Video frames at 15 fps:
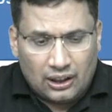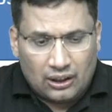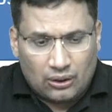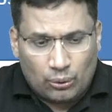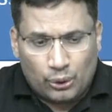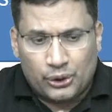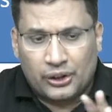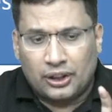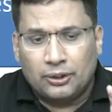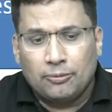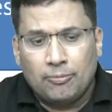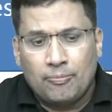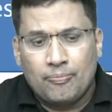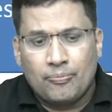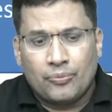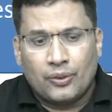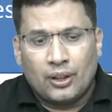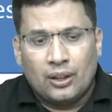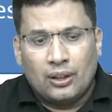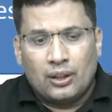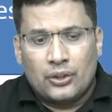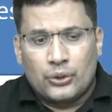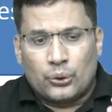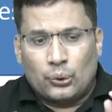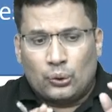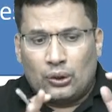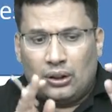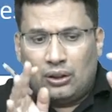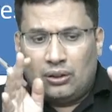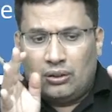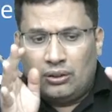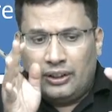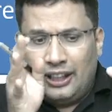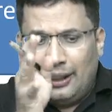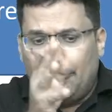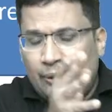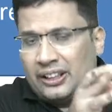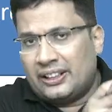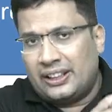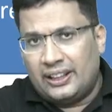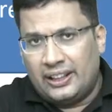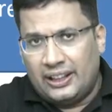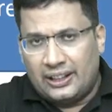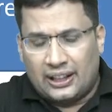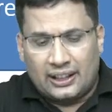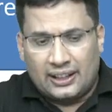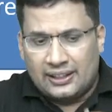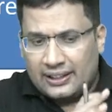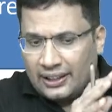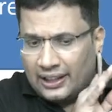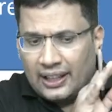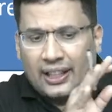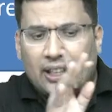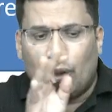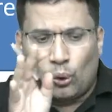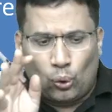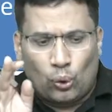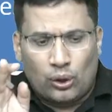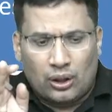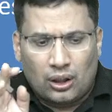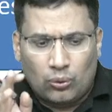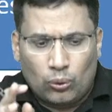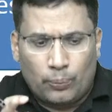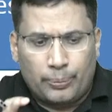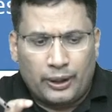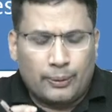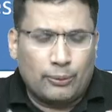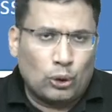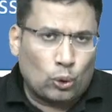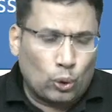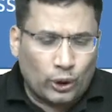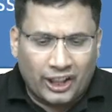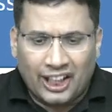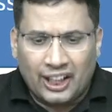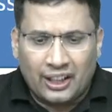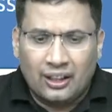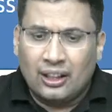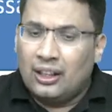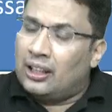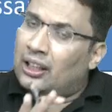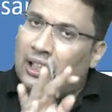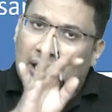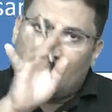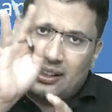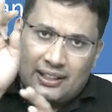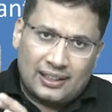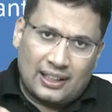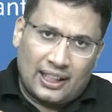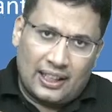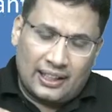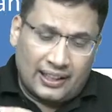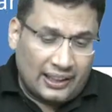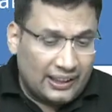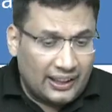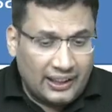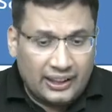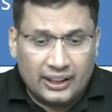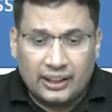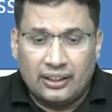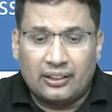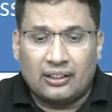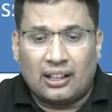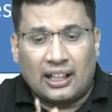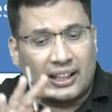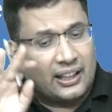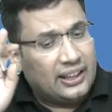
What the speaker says: question. So ABCD, that is lead, croton, opium and cocaine. On other side, deliriant, organic